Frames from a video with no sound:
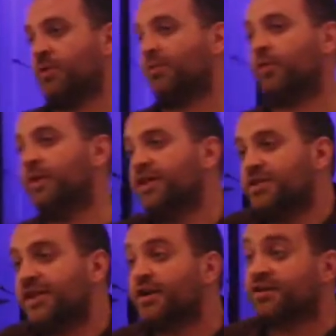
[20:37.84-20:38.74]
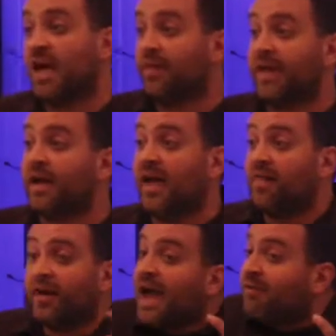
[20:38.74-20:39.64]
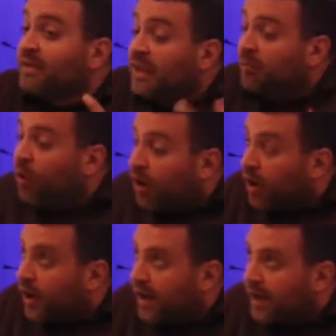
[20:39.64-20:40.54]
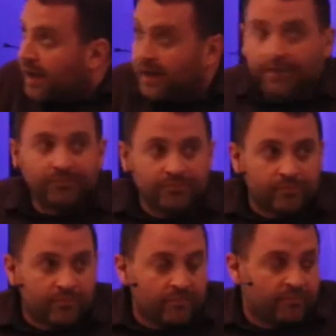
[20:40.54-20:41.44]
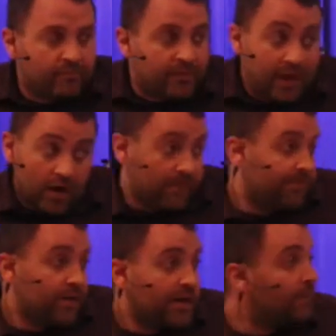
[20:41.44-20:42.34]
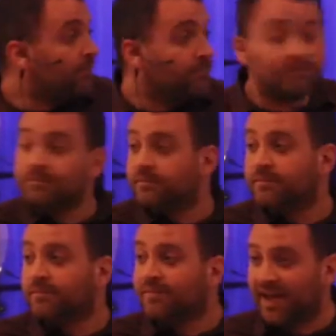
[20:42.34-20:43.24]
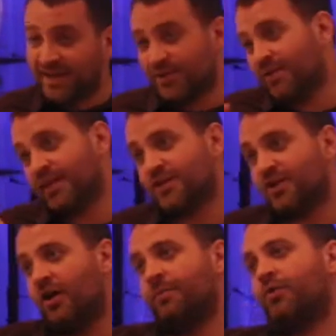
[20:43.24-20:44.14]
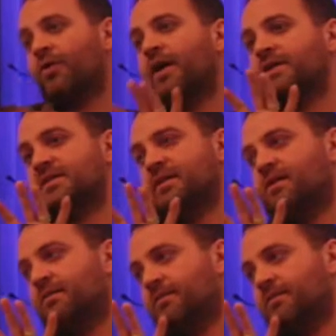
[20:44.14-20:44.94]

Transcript: from religious leaders, they, they have a little more uh, care for him. And so they just call him crazy.